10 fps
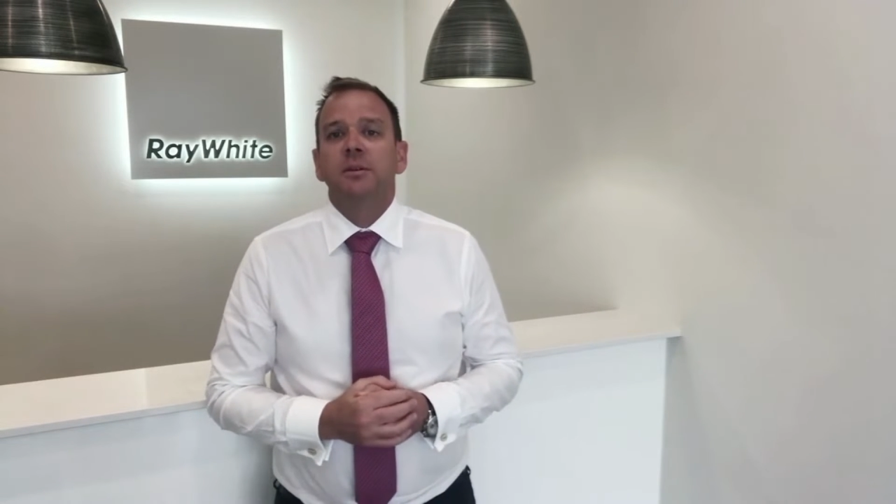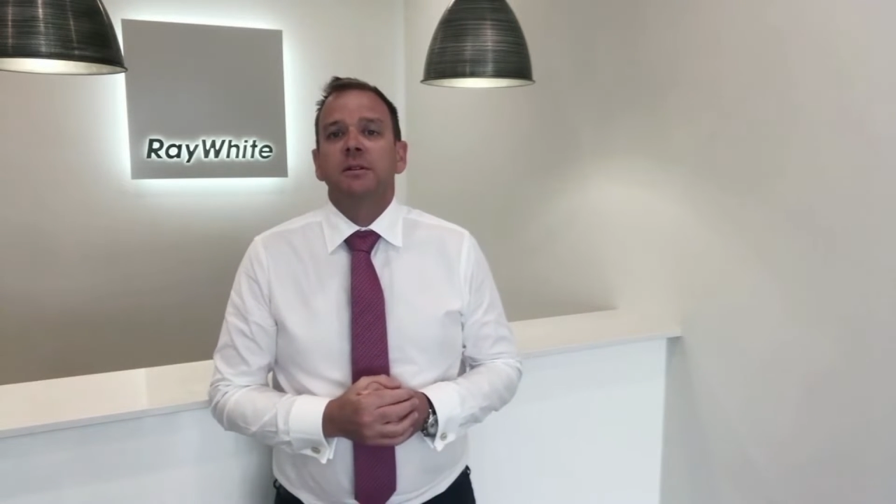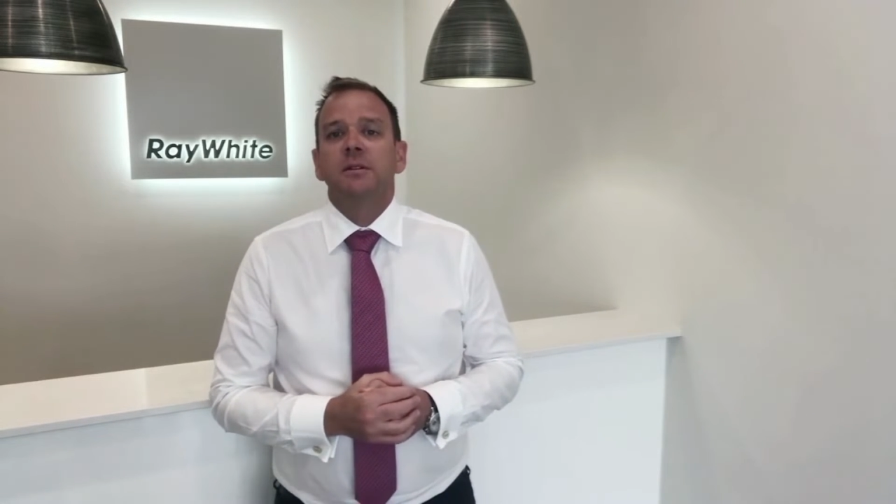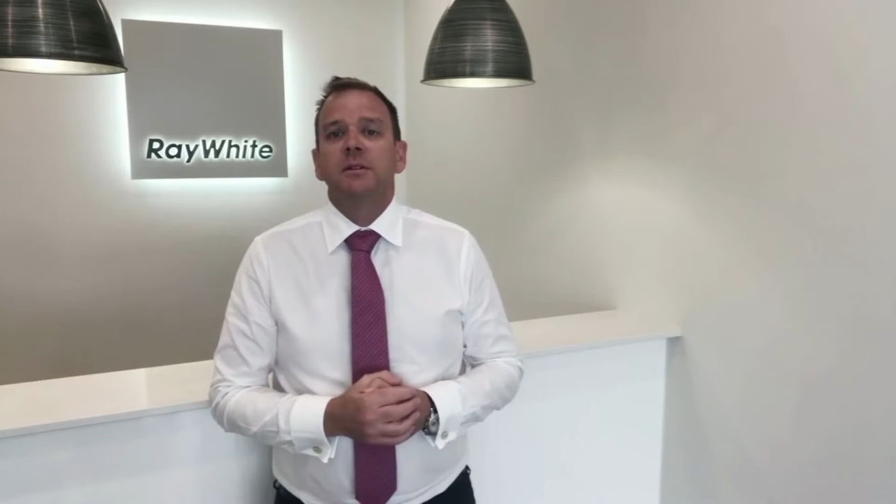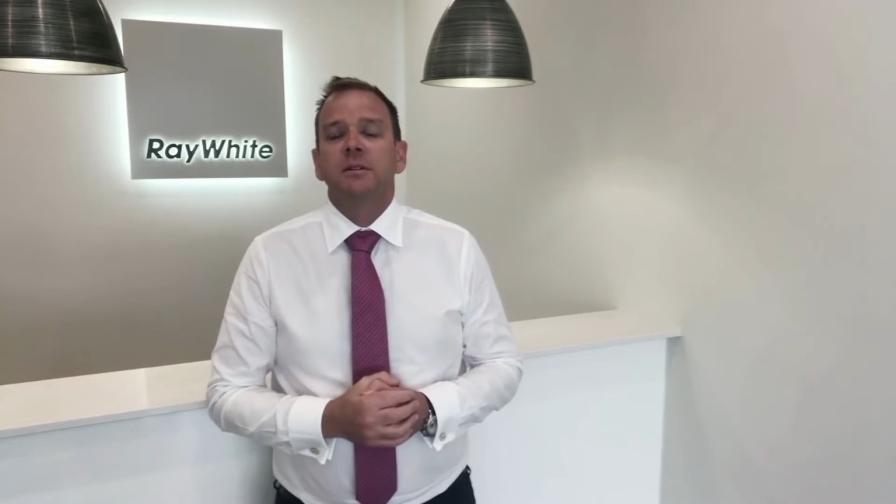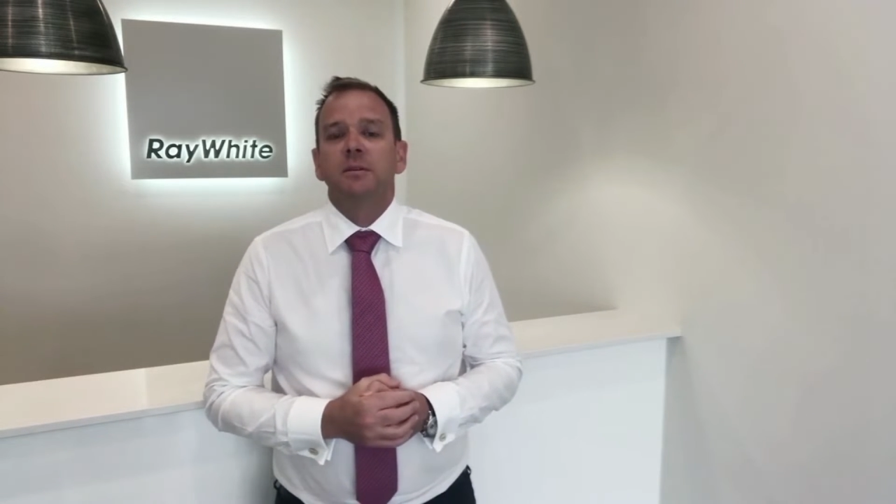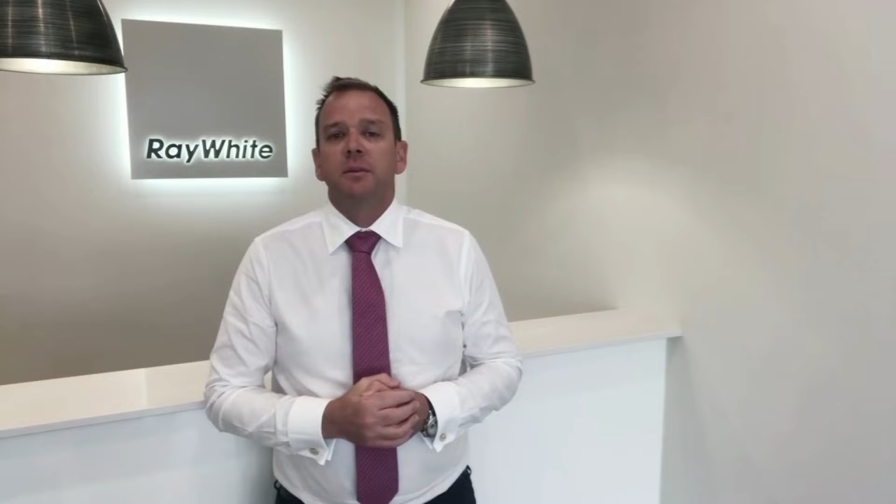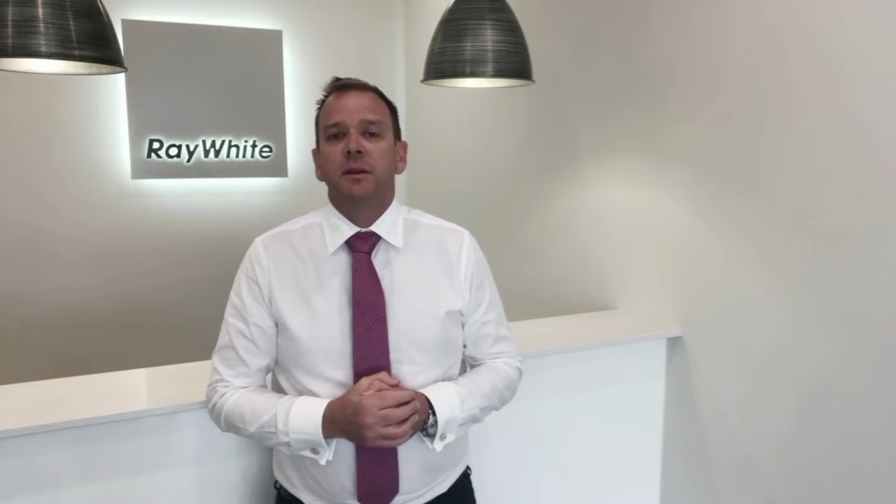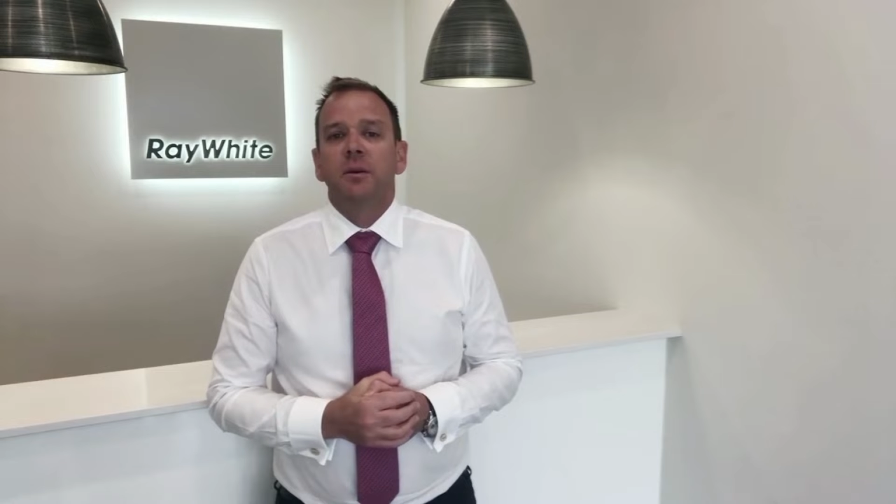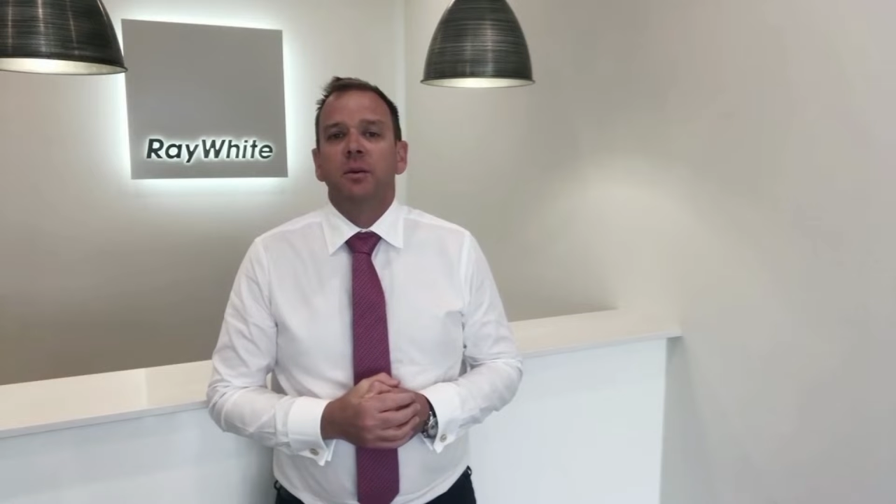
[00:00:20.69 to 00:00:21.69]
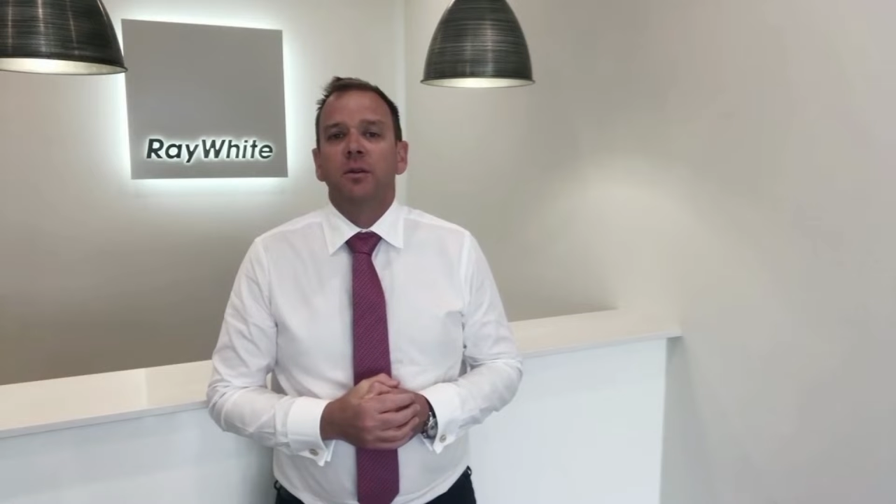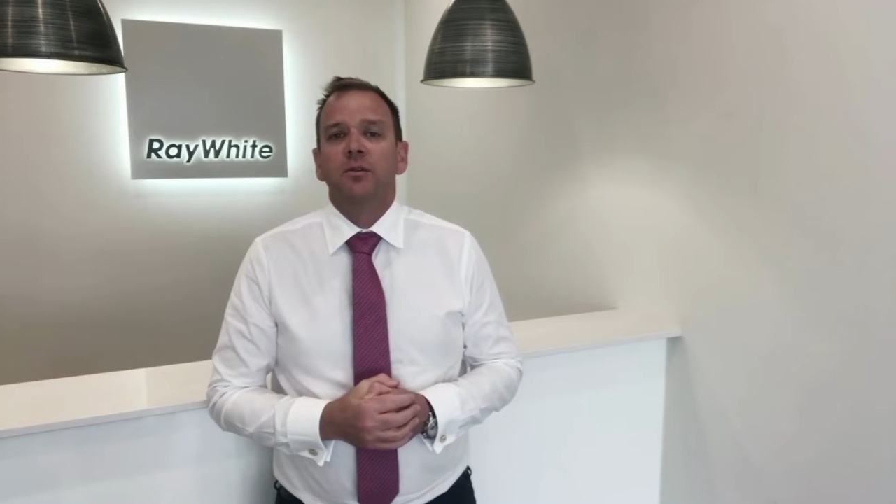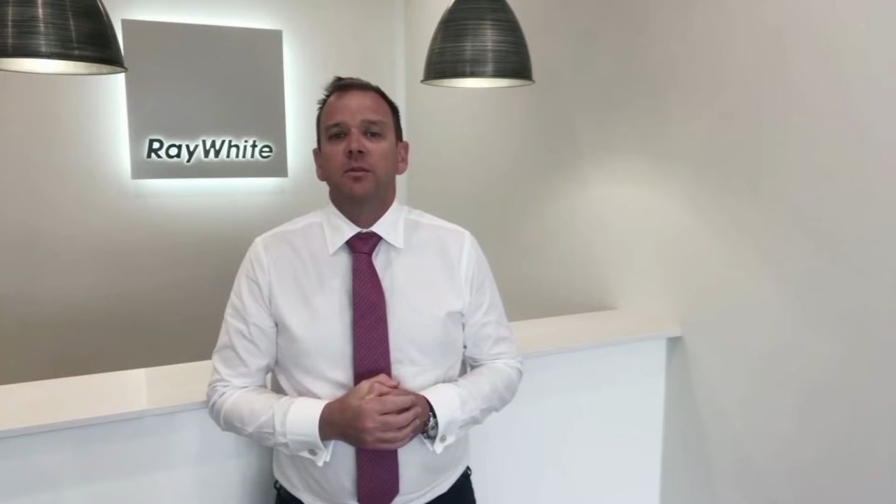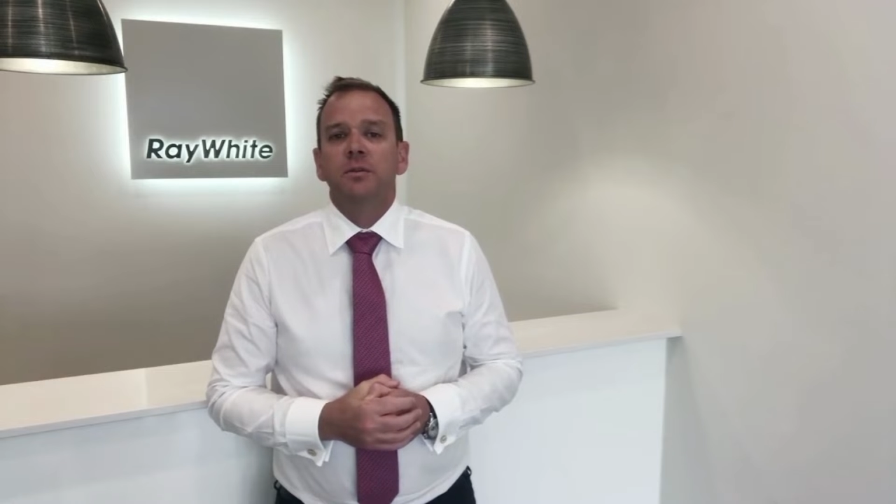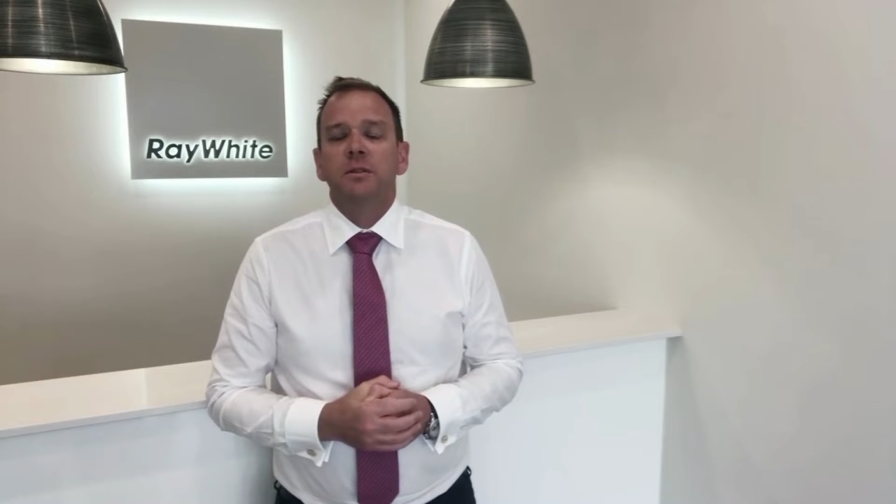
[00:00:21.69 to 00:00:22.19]
businesses splitting
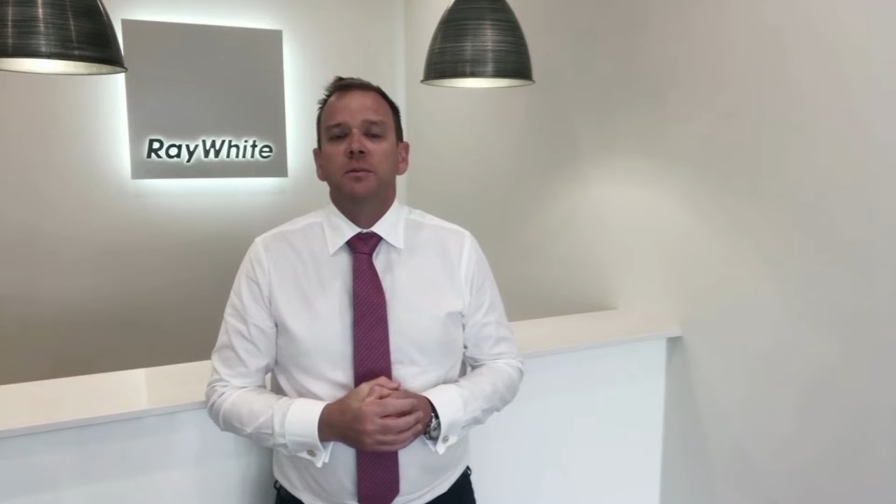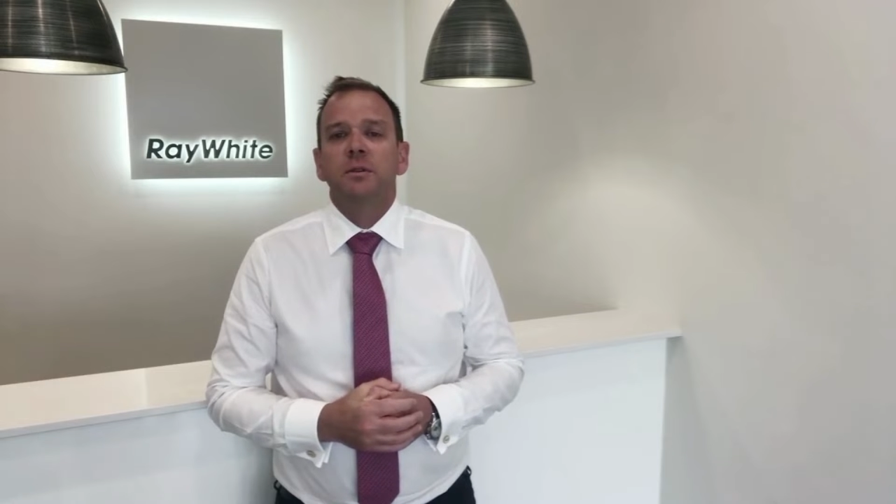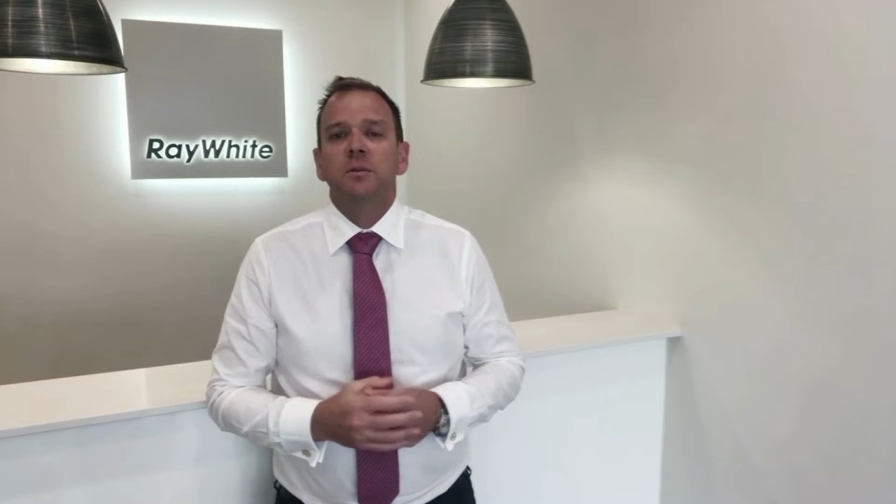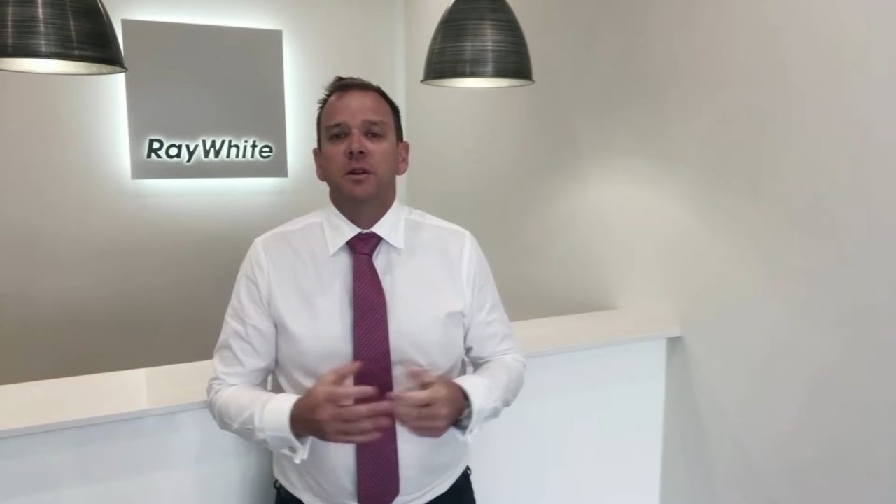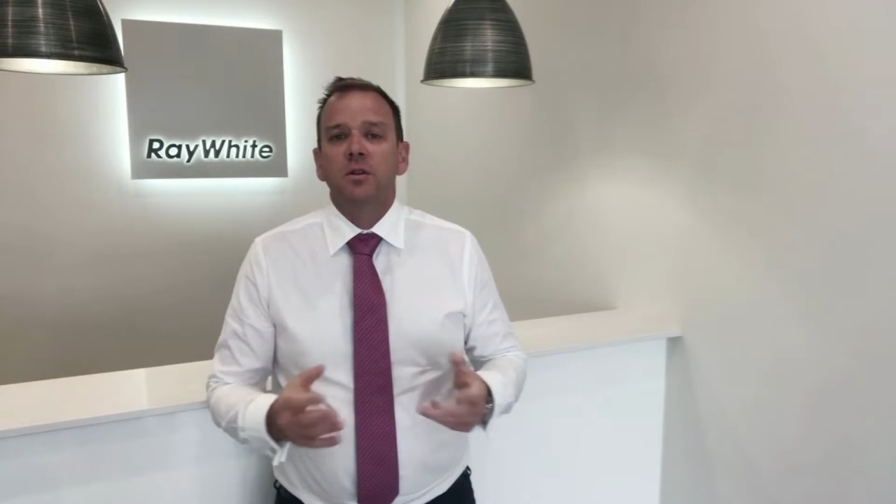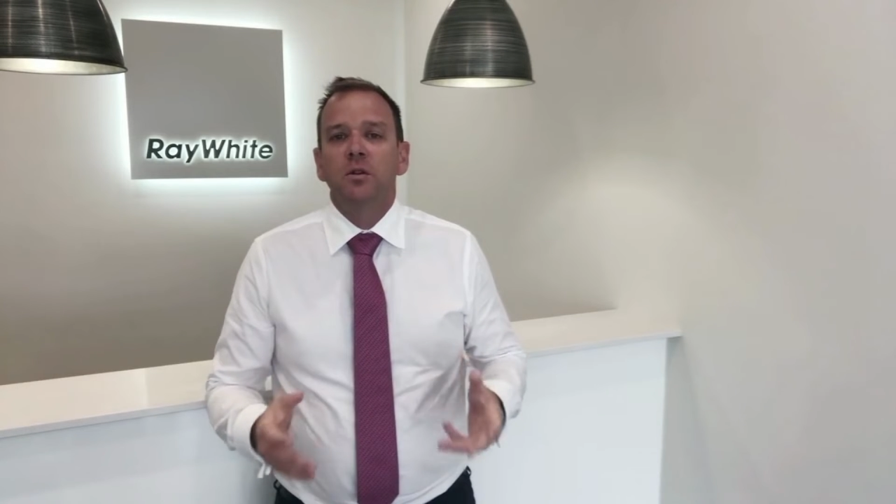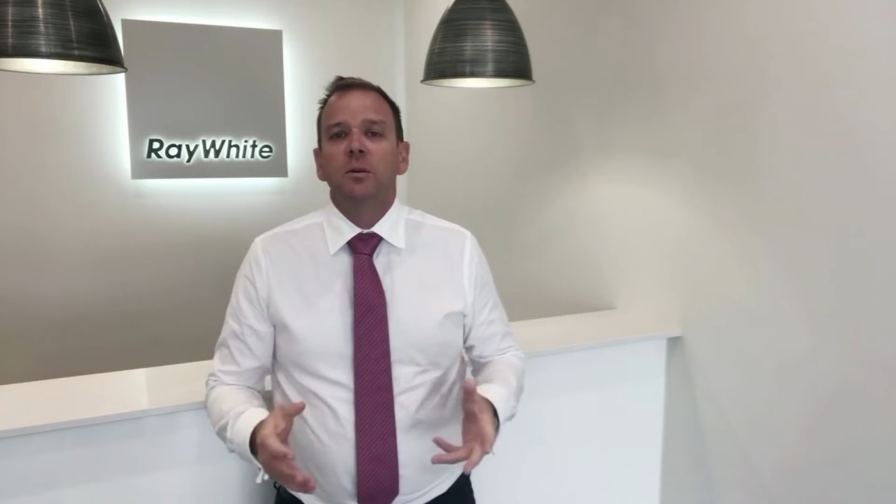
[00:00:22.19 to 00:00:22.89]
workforces between